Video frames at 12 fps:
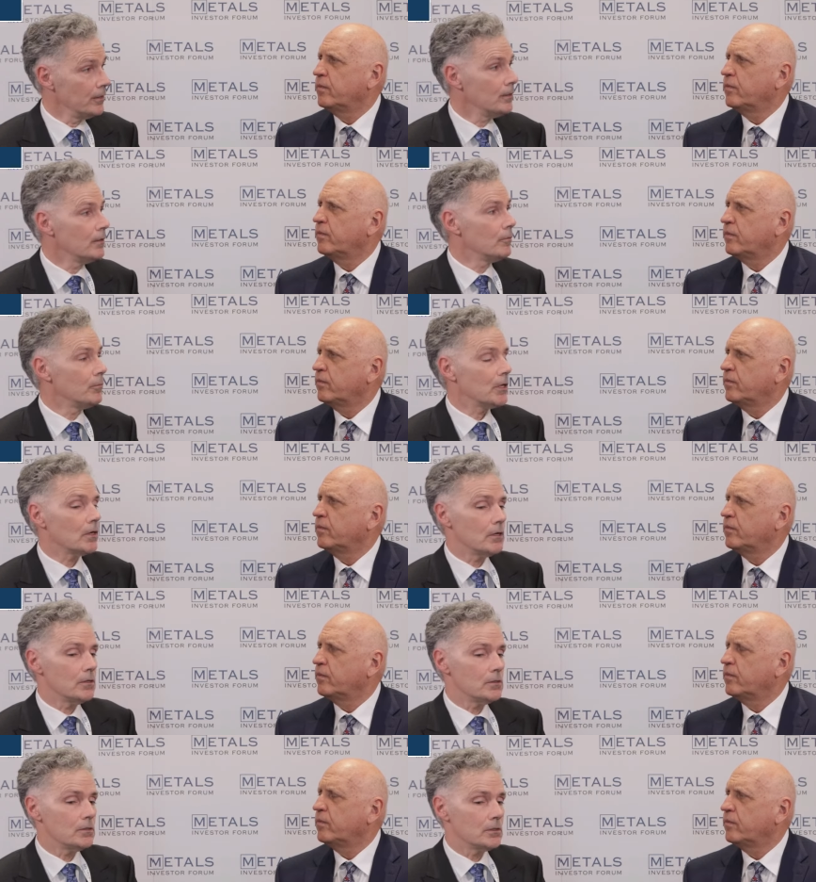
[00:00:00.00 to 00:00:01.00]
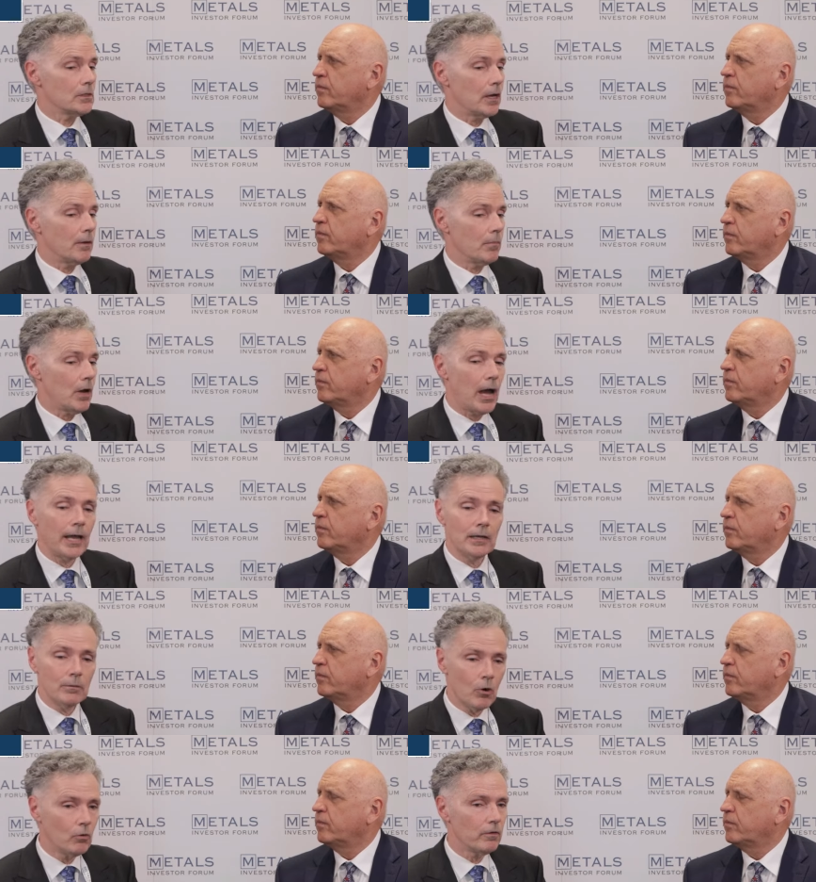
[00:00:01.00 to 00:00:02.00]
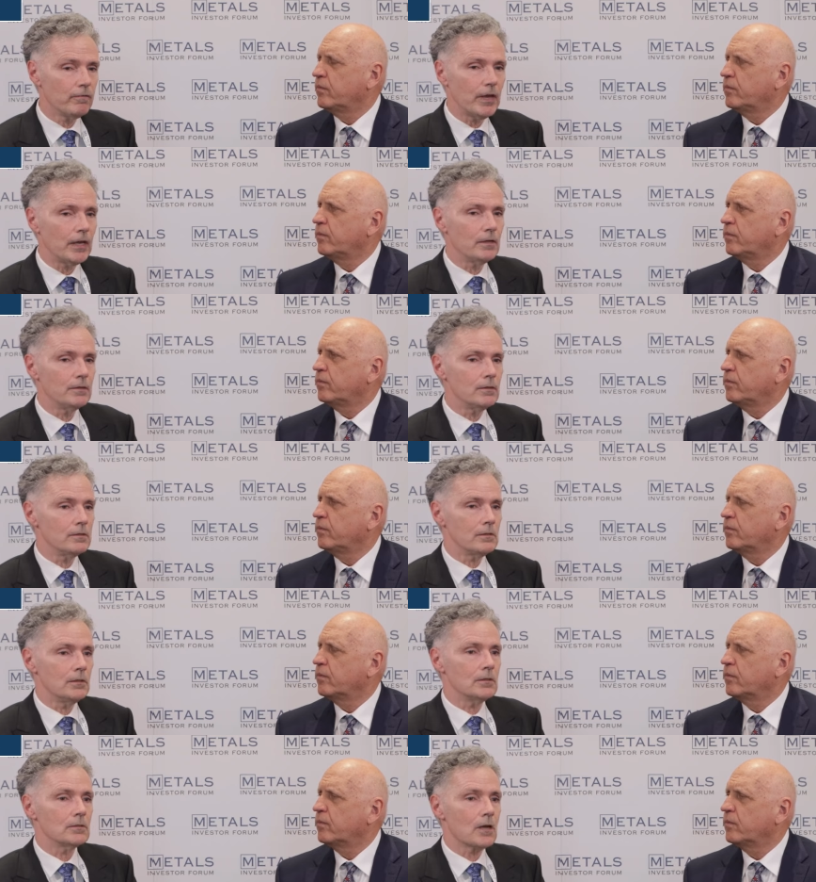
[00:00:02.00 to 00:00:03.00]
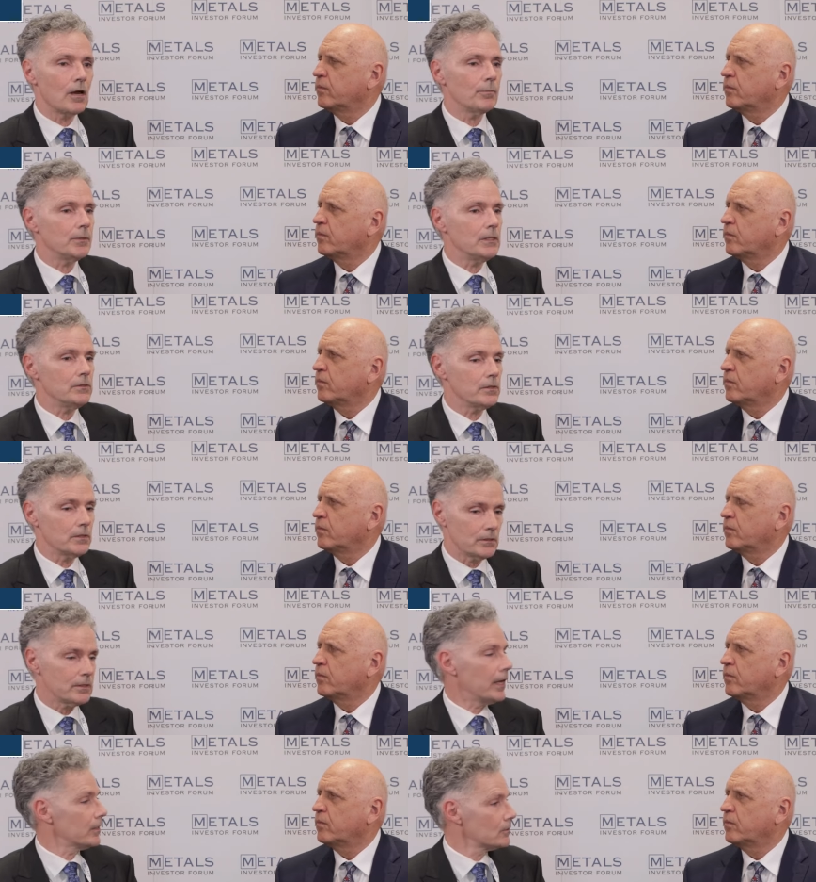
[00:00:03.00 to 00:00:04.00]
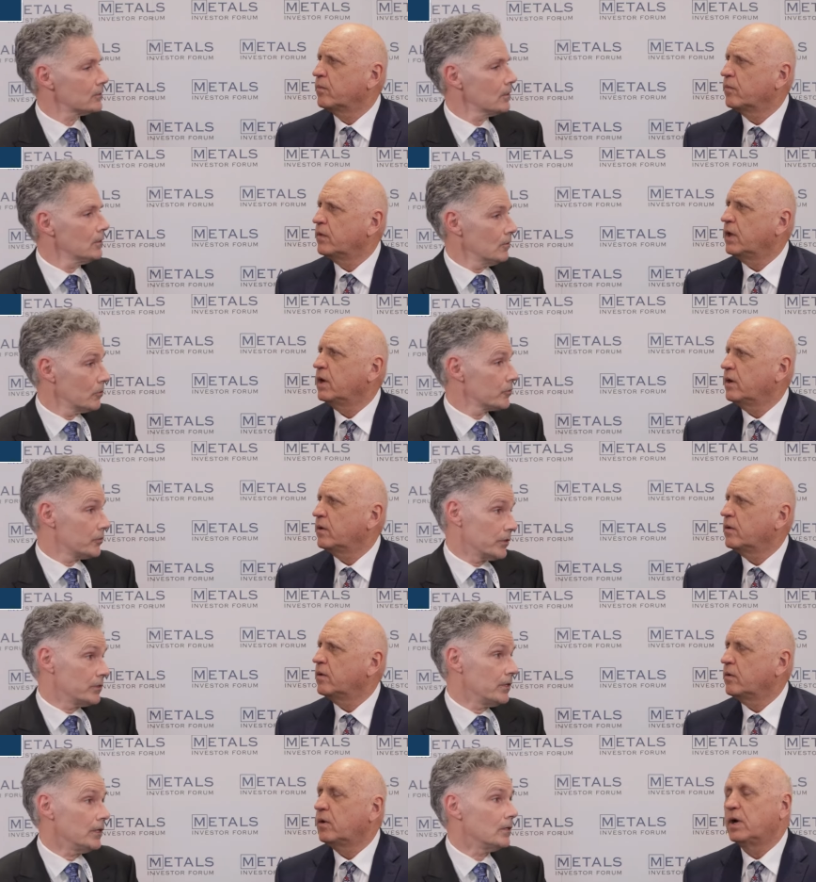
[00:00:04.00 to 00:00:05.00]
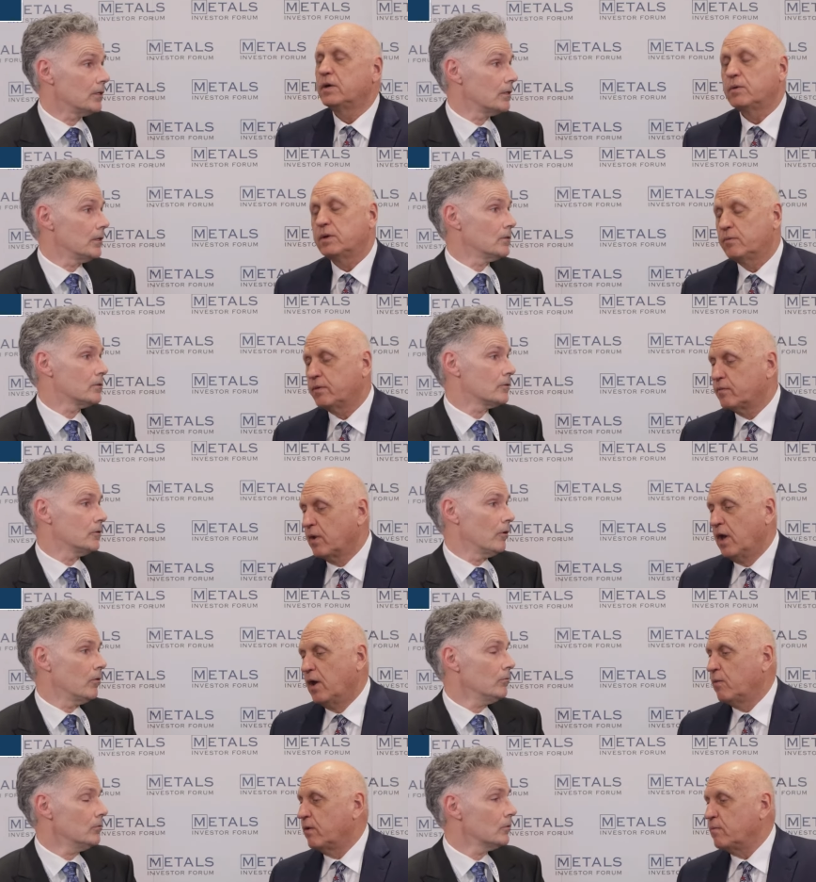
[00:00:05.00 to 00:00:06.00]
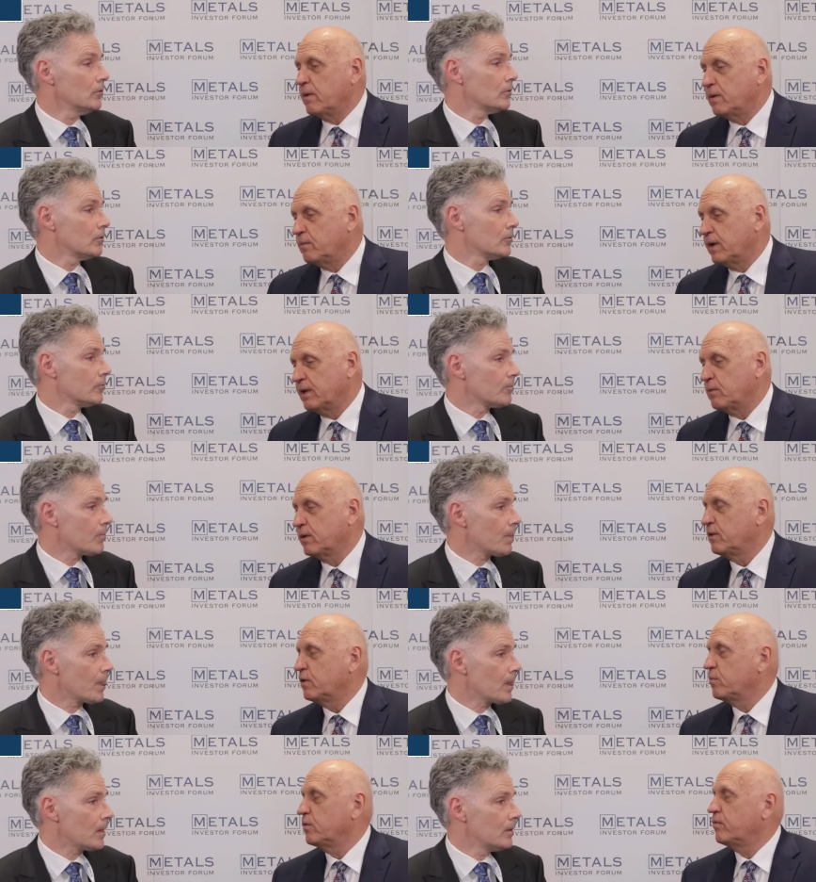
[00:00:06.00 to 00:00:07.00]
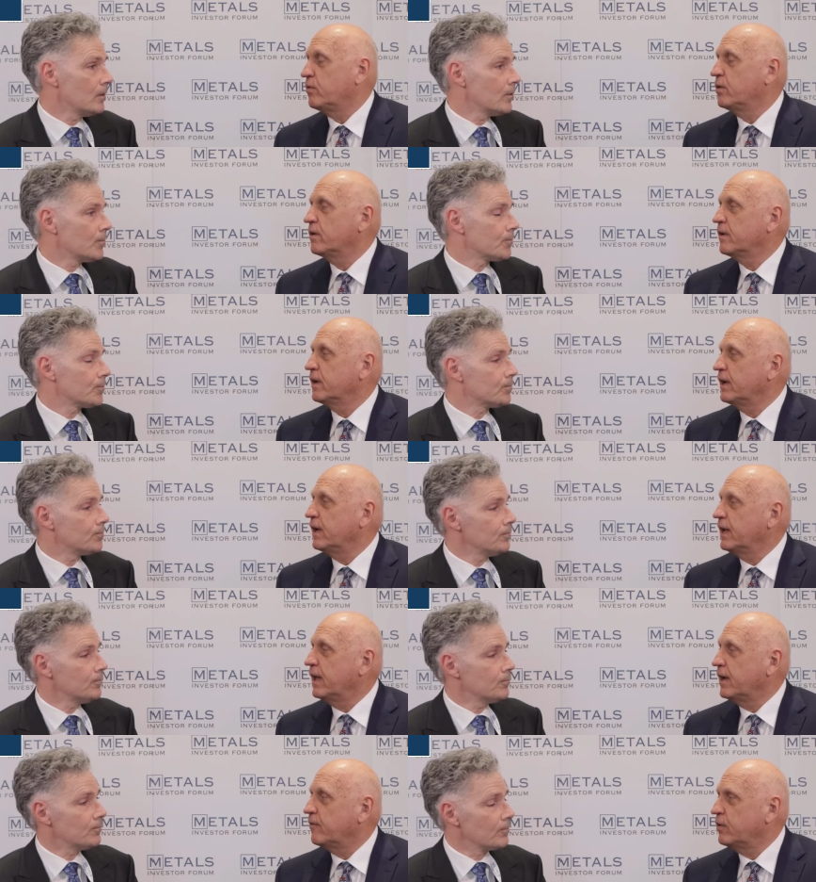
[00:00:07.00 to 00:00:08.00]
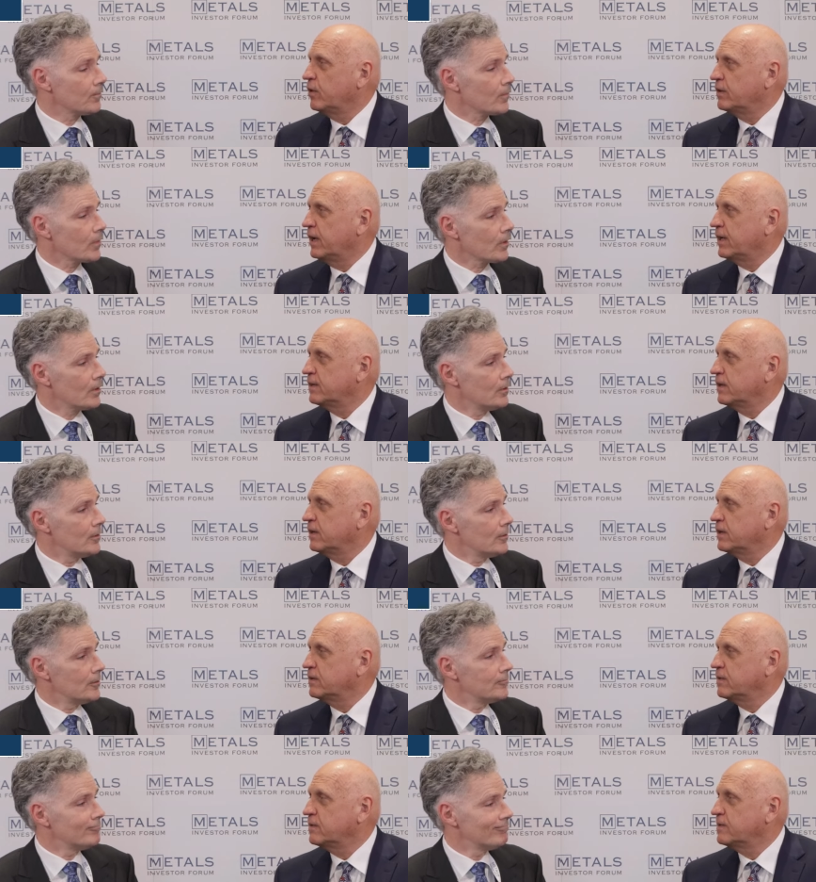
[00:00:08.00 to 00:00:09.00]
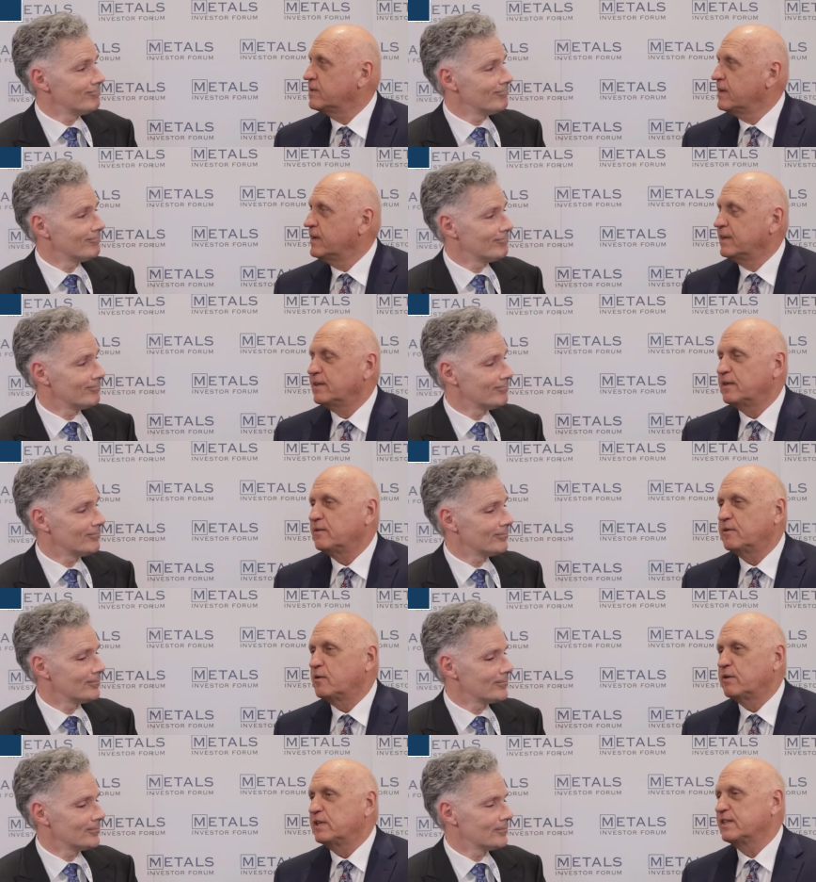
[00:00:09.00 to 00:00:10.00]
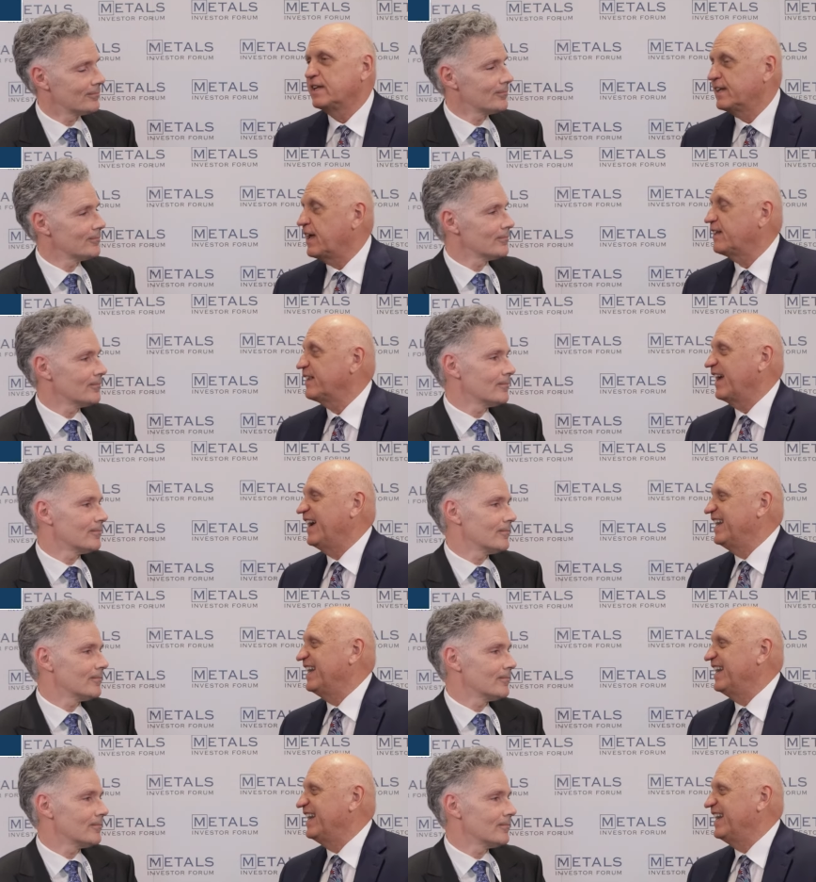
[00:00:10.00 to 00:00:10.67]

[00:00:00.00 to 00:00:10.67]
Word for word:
Speaker 1: because I'm highly motivated to see this company's success yeah. or succeed. Oh, we, have you know?
Speaker 2: we've made money with you before, and mm-hmm. I have mm-hmm. no doubt no no reason to doubt that.